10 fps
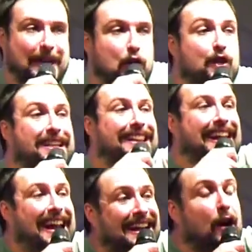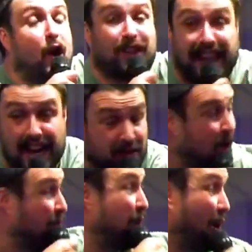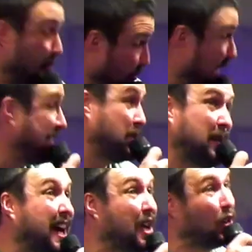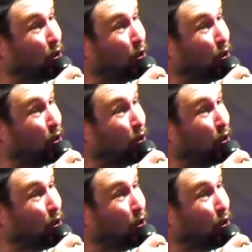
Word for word: how we learn to lay down our life for our friends, is we got